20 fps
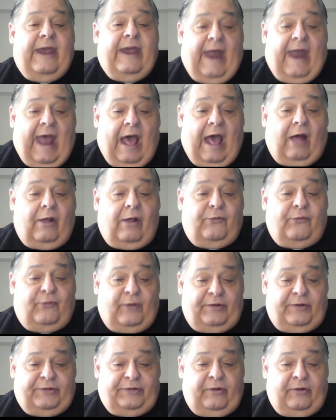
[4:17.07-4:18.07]
and Allie
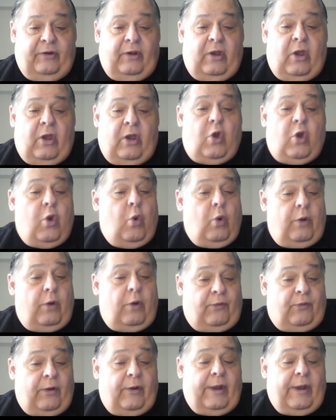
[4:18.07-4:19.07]
Fisher, who were
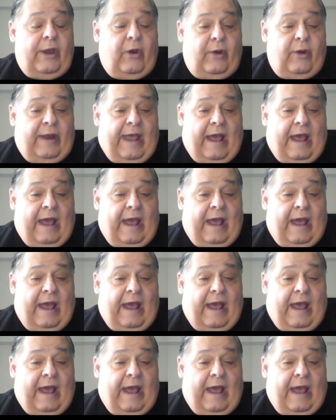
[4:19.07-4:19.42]
very good